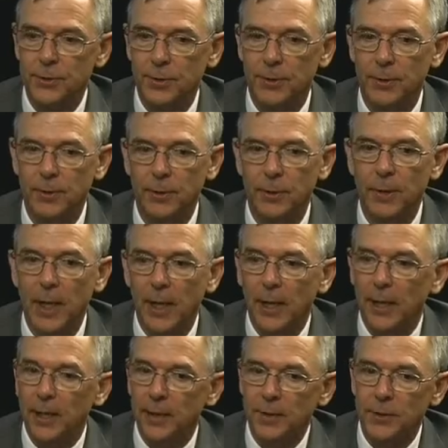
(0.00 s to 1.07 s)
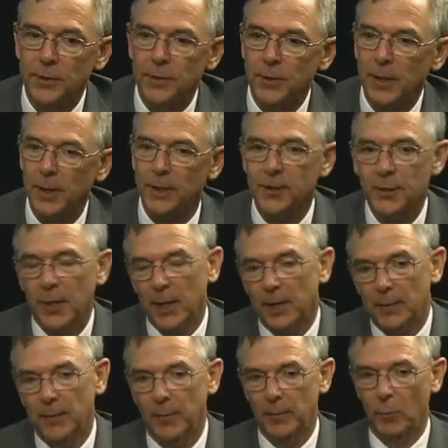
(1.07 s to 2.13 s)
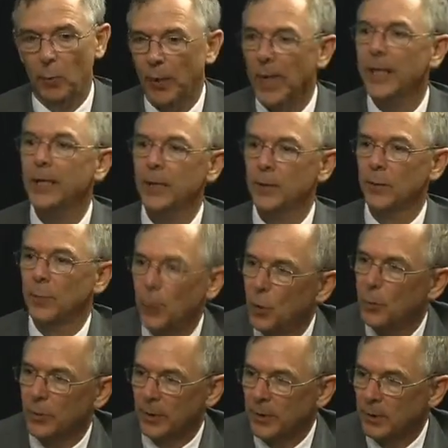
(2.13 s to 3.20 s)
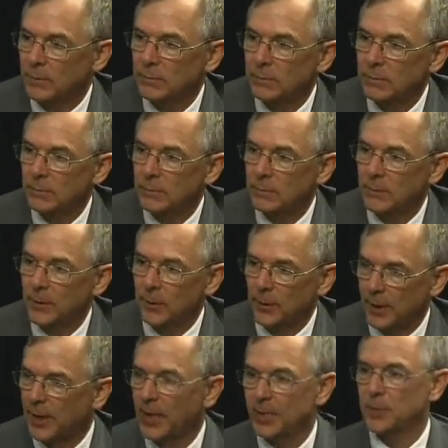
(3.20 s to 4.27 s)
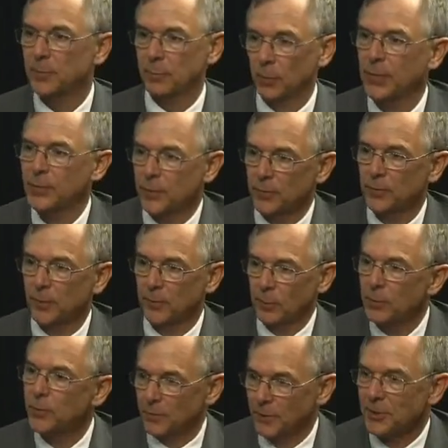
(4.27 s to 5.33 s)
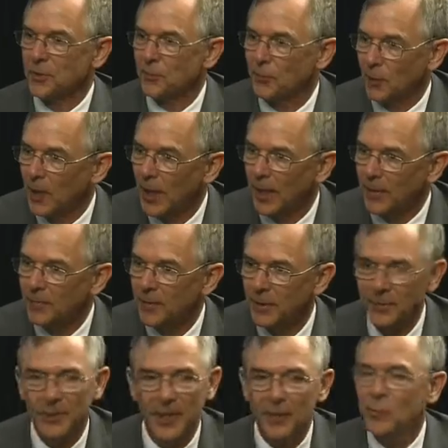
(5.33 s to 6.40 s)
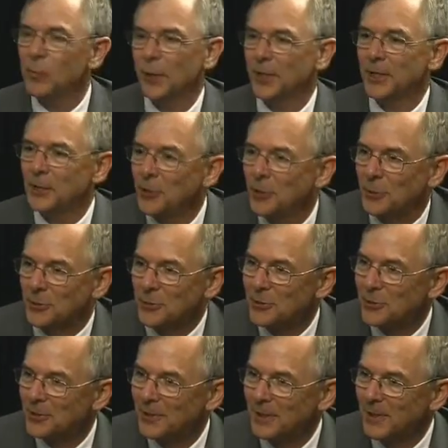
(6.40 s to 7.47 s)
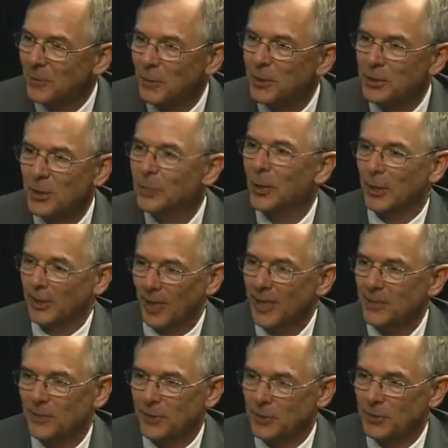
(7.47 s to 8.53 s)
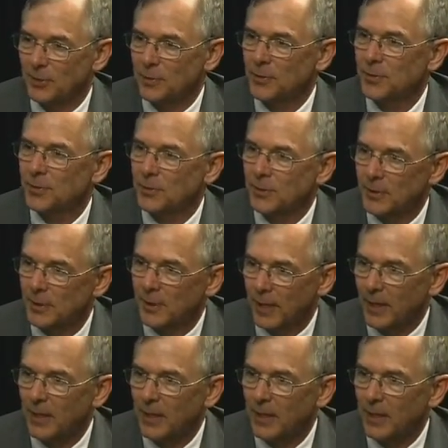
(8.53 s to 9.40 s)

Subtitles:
to do is, because when I get in the pulpit, you know, a guest preacher from Lutherans for Life, I mean, everybody knows that we're going to talk about life issues today.